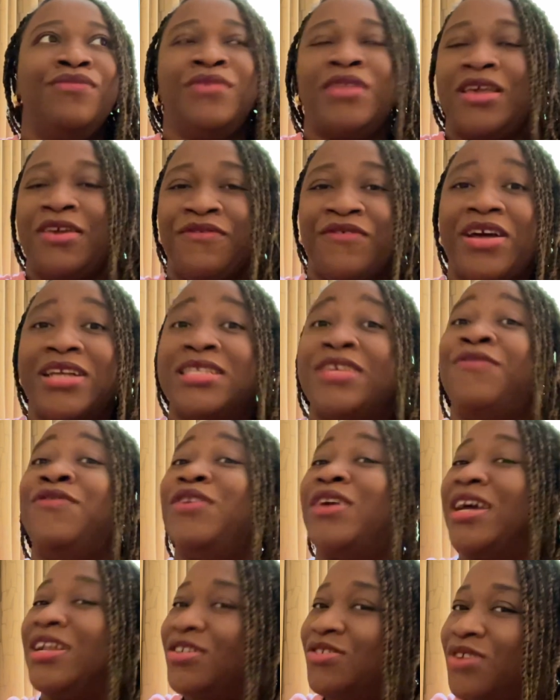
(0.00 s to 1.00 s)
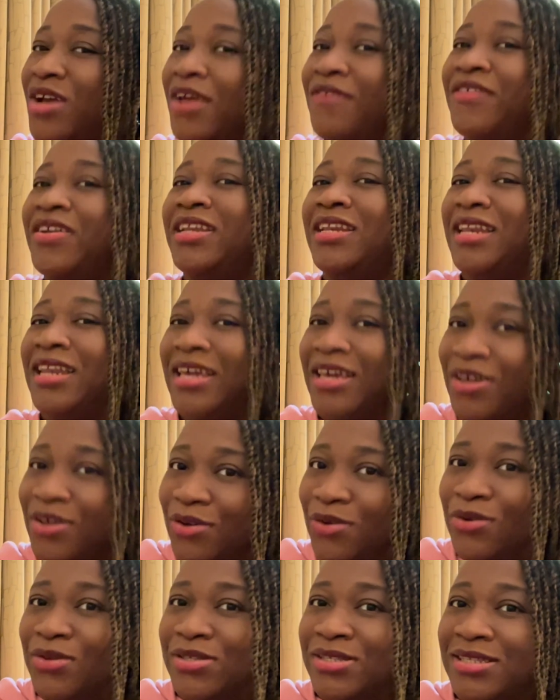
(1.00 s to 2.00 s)
in fact, if you can drive in
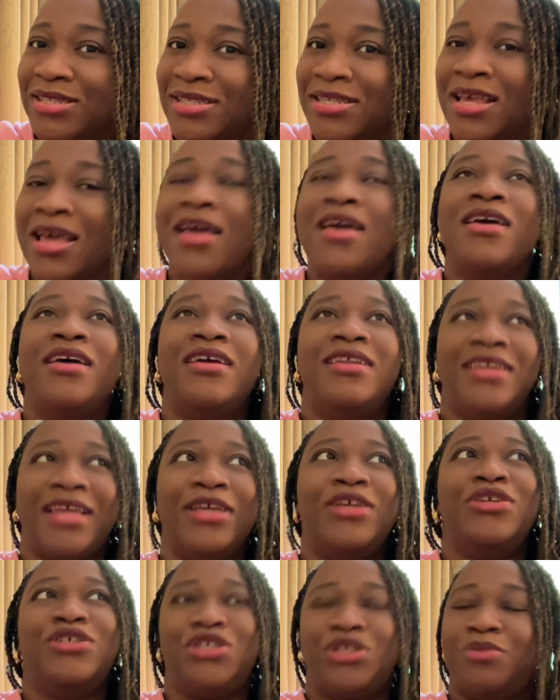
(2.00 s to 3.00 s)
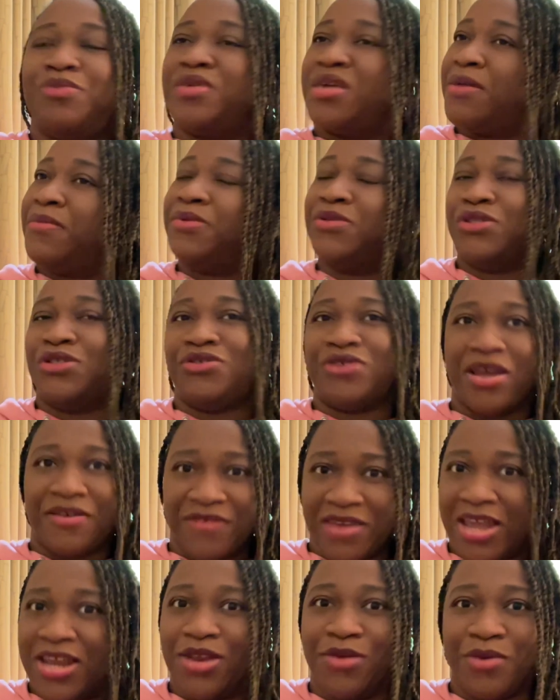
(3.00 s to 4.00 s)
Lagos, then you should be able to drive
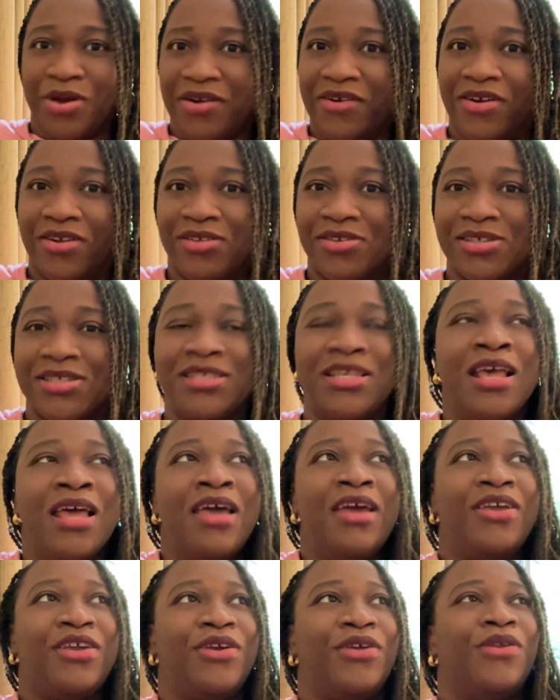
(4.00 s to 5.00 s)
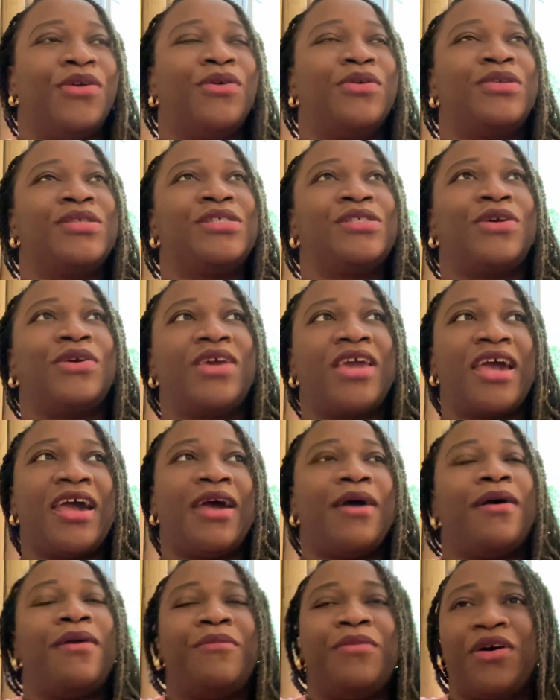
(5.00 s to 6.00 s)
anywhere else, So yeah,
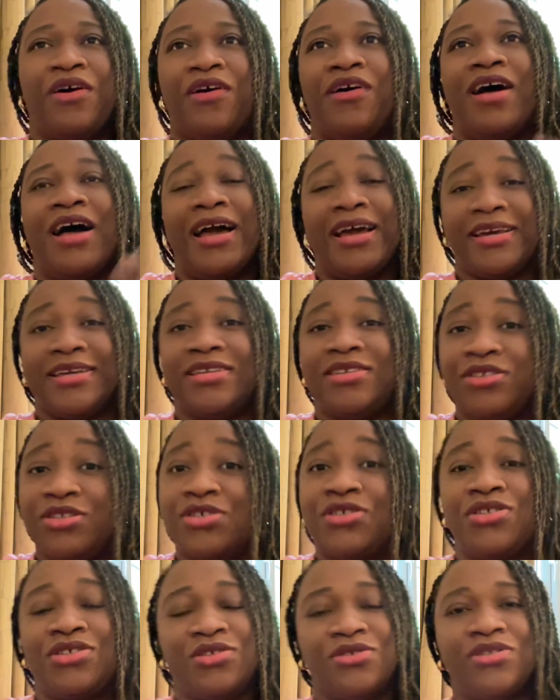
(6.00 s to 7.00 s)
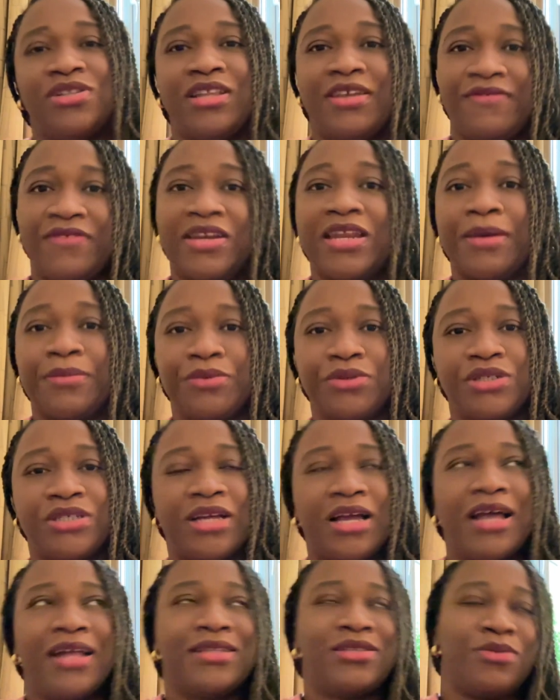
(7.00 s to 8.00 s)
well, I used to live in
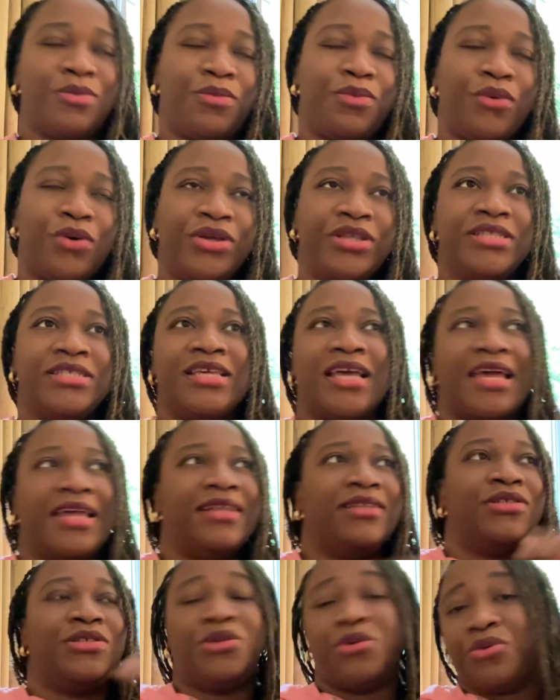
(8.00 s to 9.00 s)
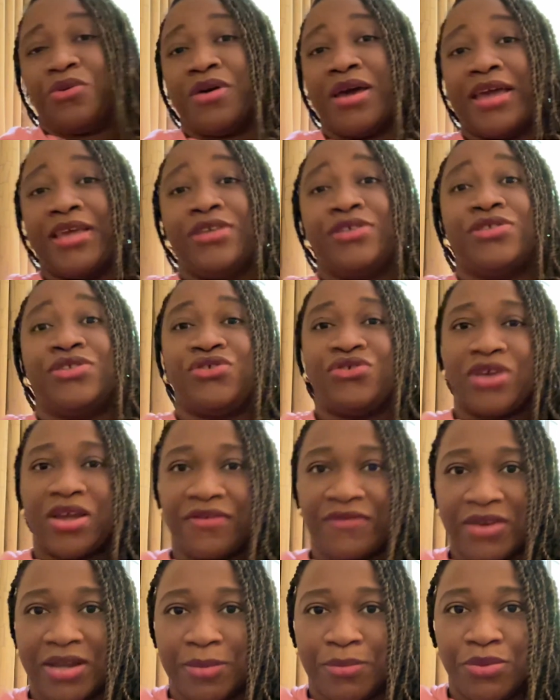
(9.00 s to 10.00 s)
Abuja at some point, and so I used to
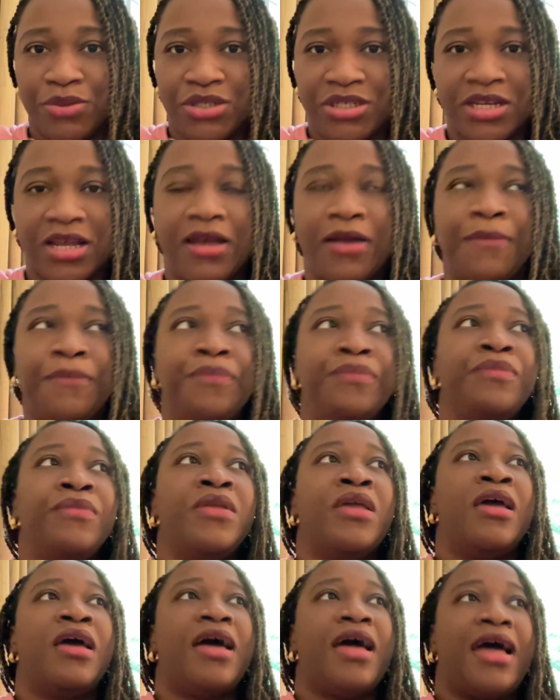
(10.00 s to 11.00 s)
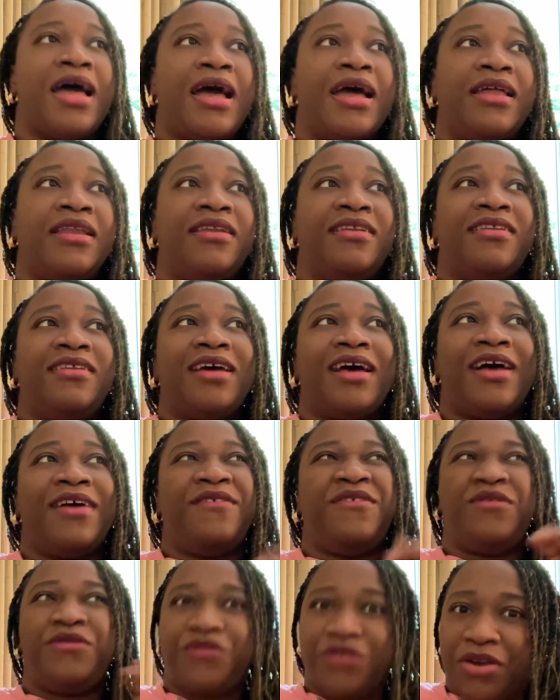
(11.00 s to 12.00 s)
drive in Abuja, and
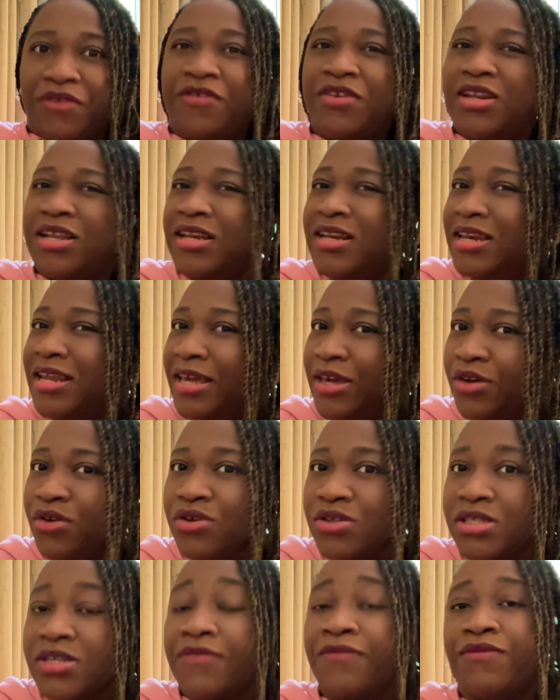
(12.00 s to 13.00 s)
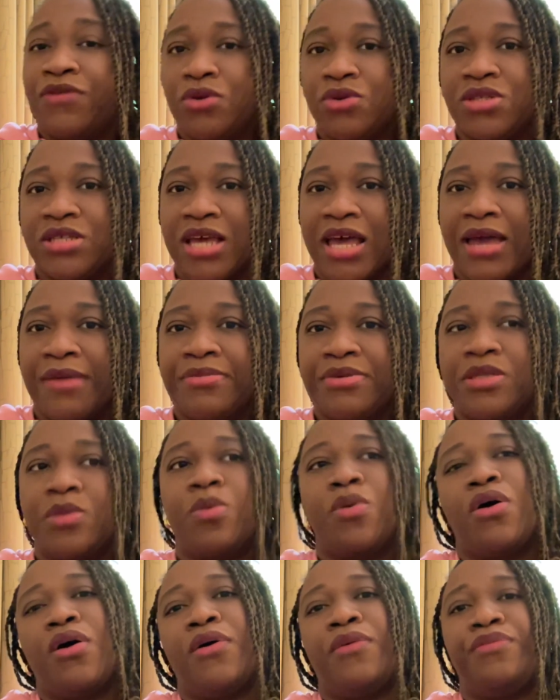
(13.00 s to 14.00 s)
I've driven in Lagos a few times,
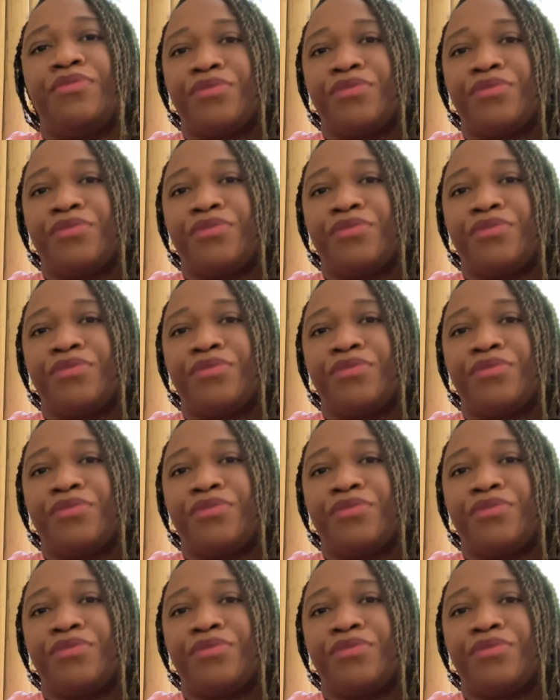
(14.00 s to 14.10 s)
but